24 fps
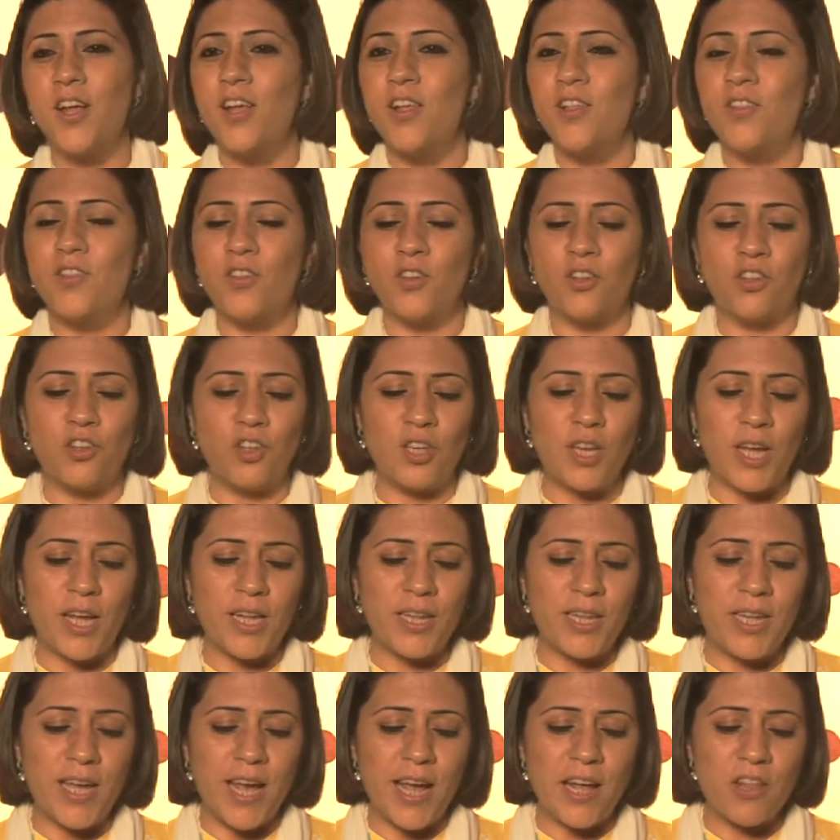So today
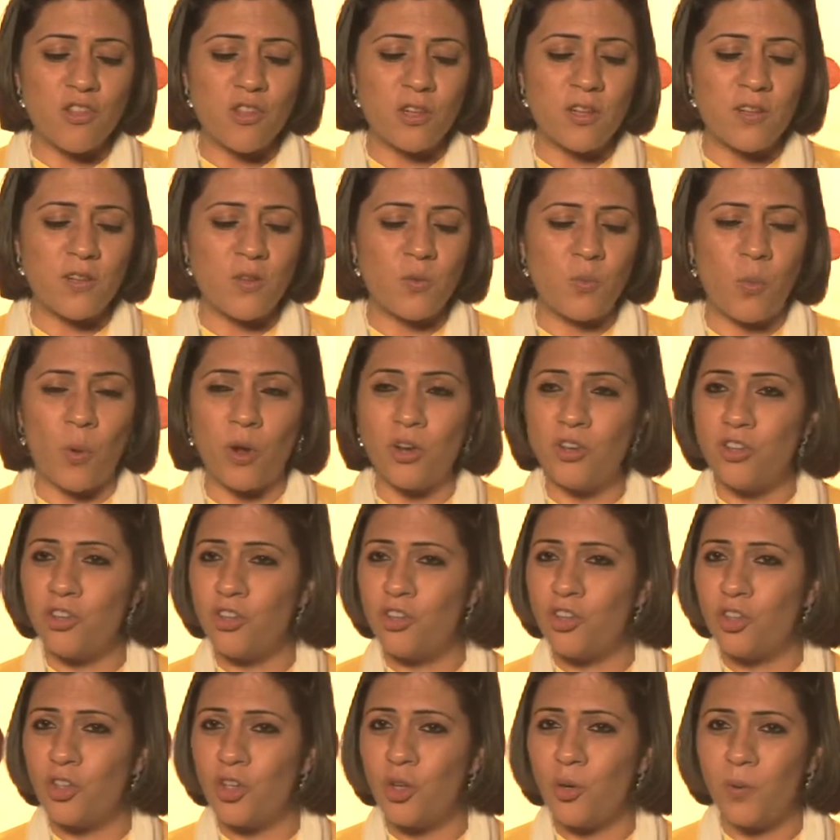the angels want you
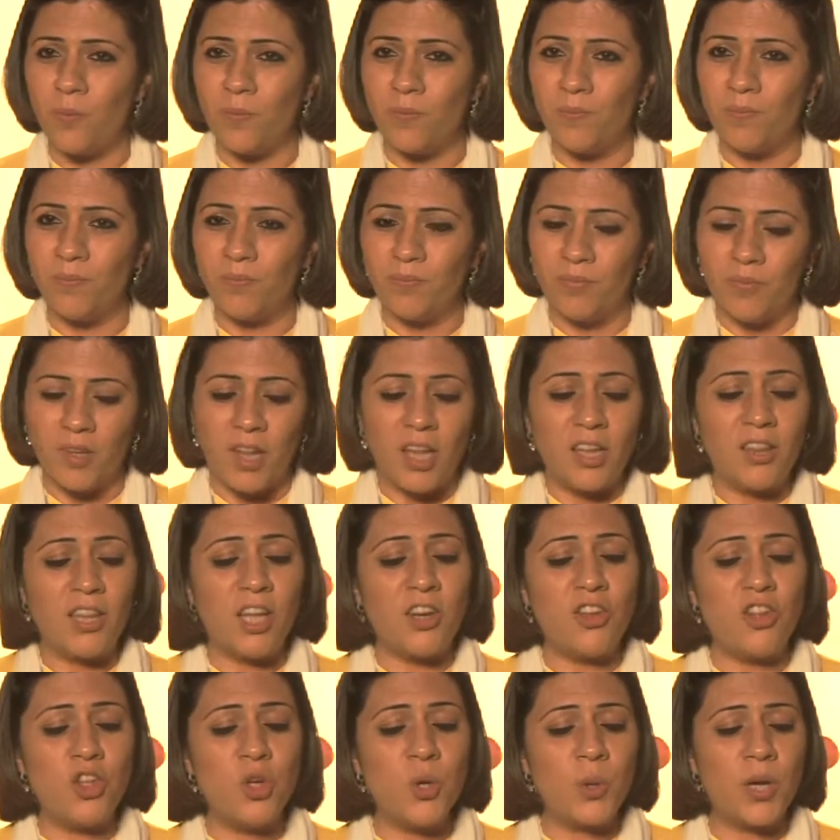to know
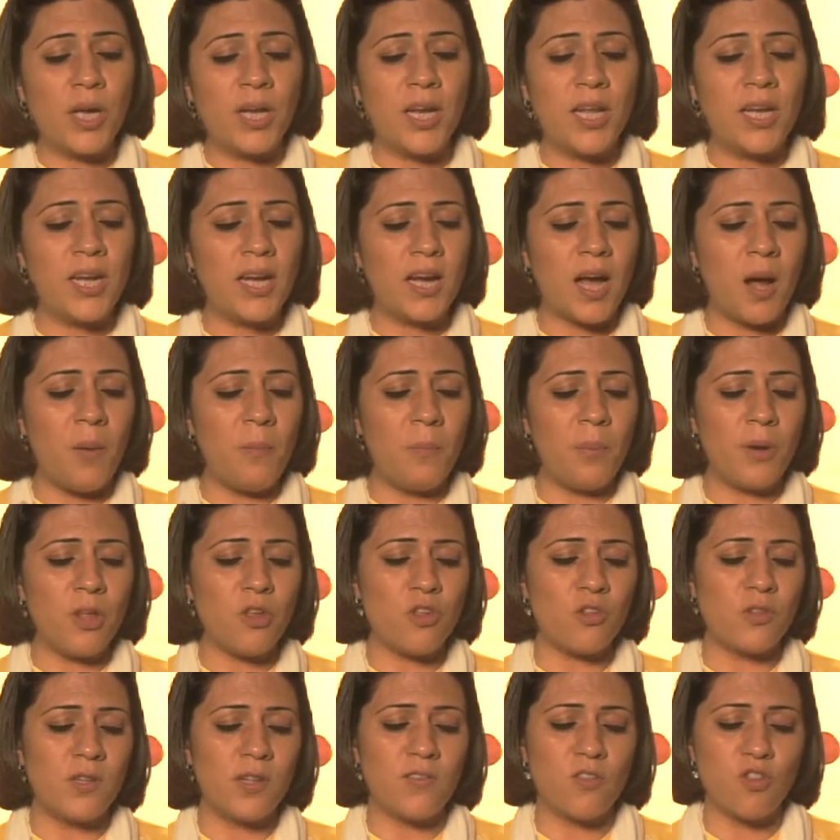that you can
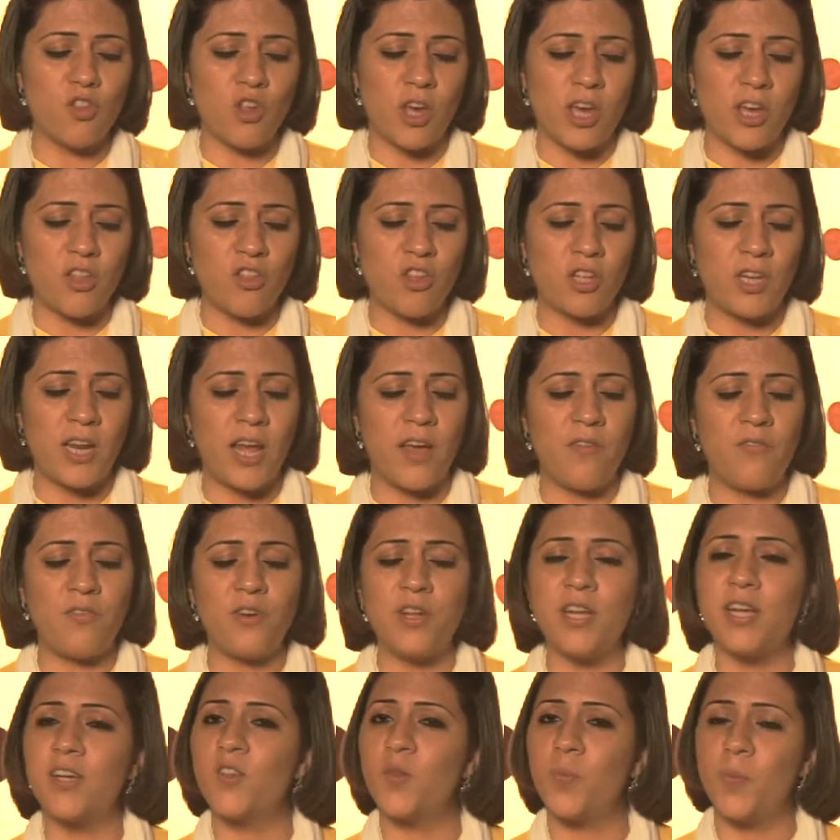accomplish this change in
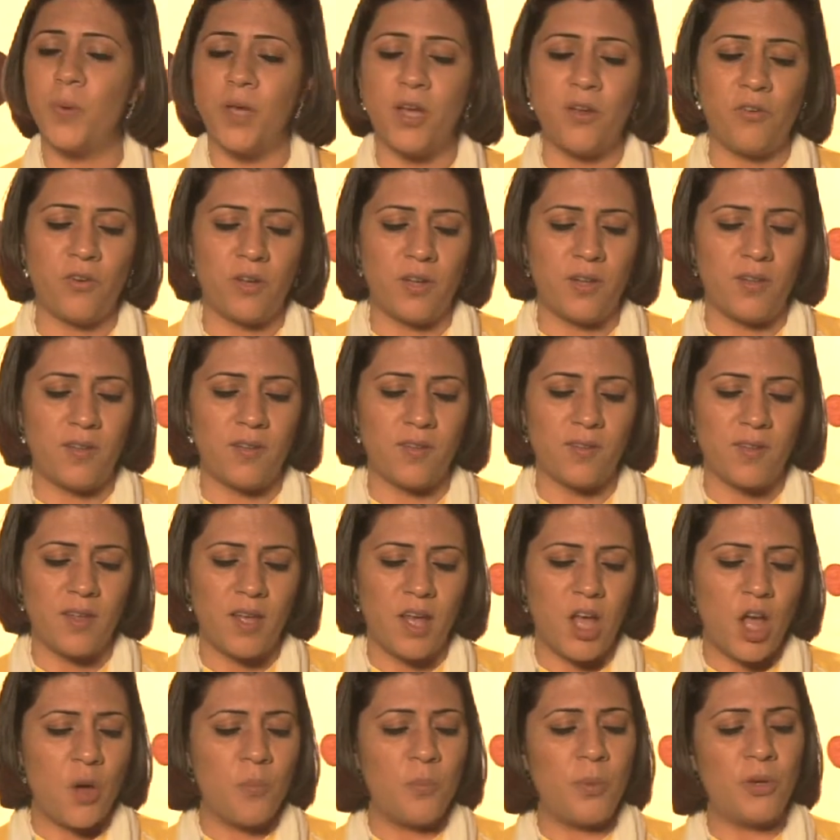every experience,
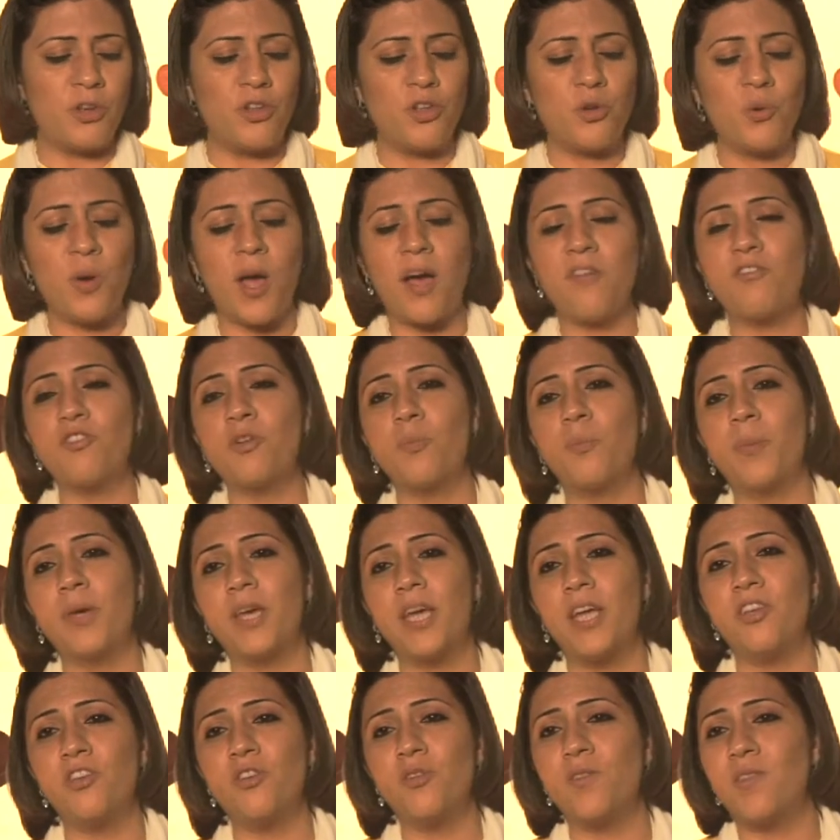but you have to
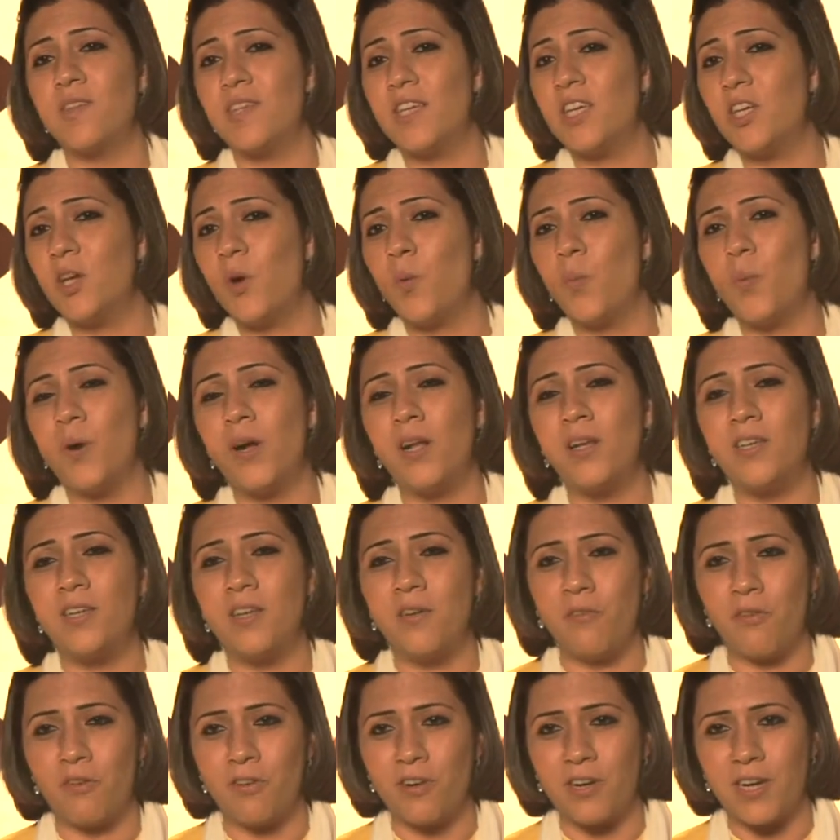begin to see your world
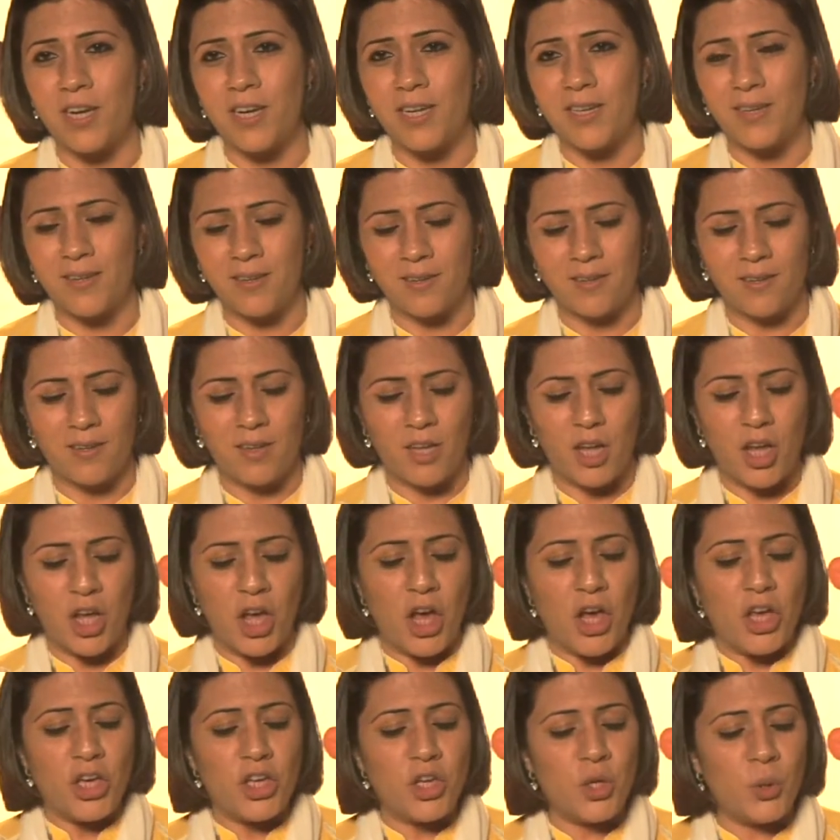differently.
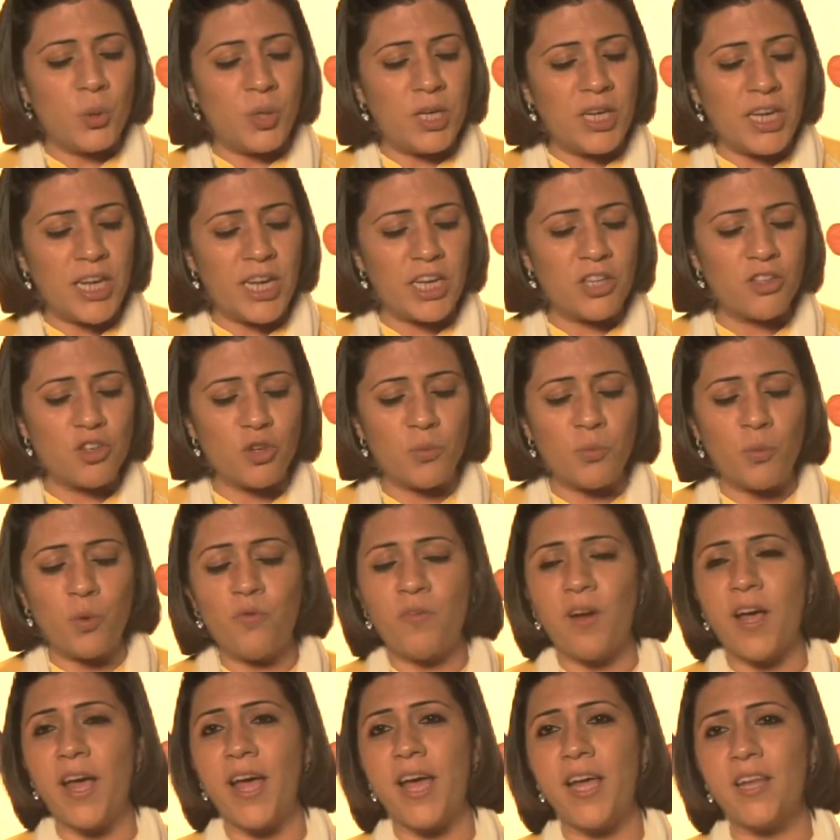You need to move
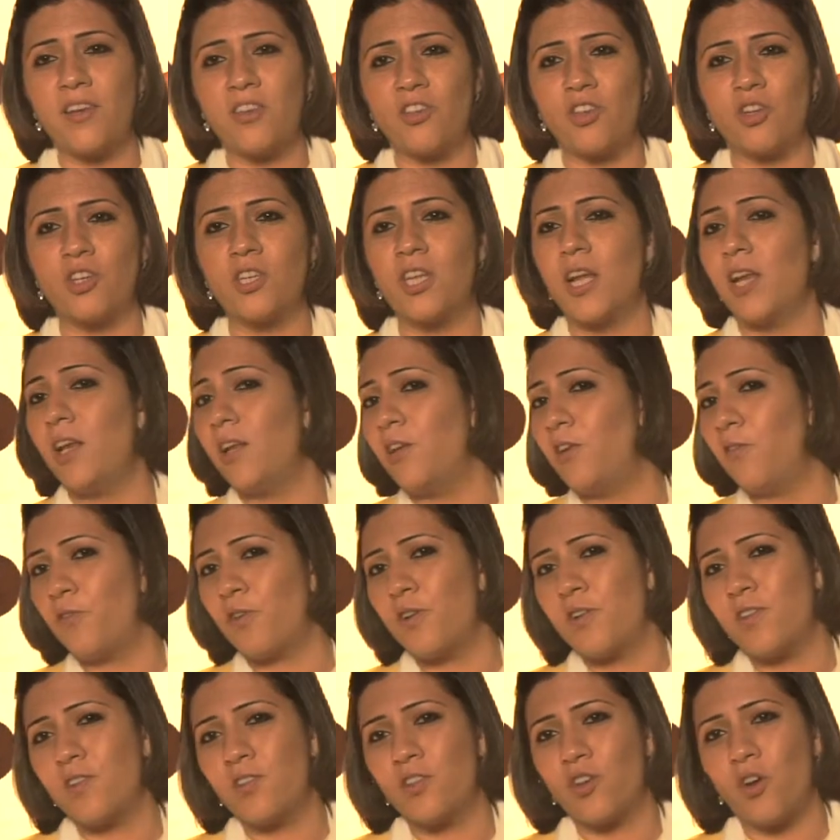ahead to tell a
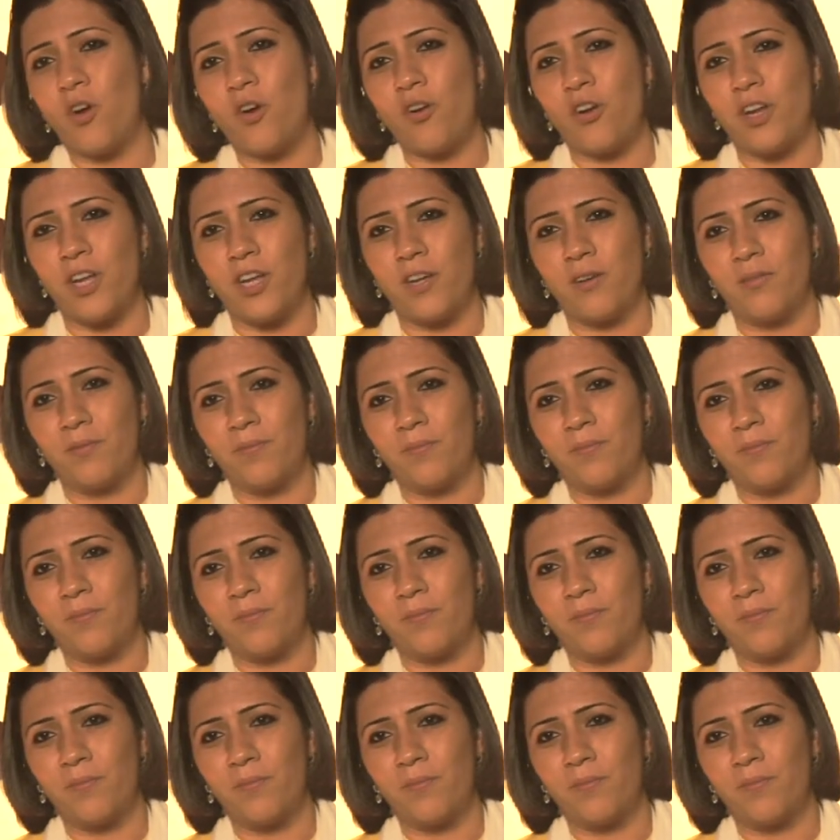different story.